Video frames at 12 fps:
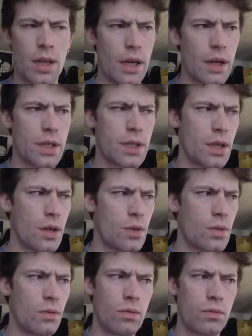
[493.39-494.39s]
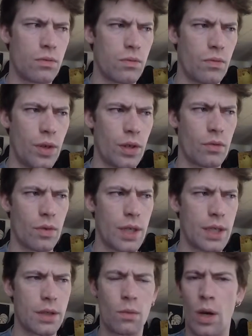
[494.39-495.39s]
There is no real
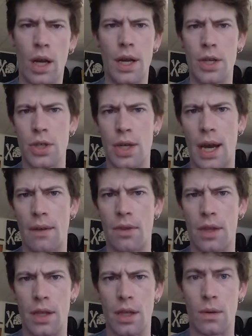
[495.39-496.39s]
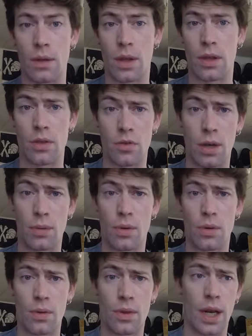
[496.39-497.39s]
reason why I should have to deal with all the
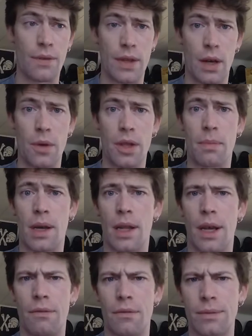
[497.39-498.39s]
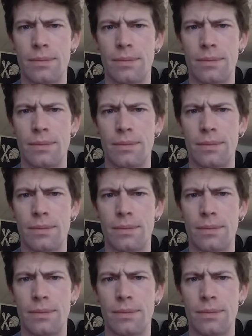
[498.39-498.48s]
trouble that I've dealt with in my life.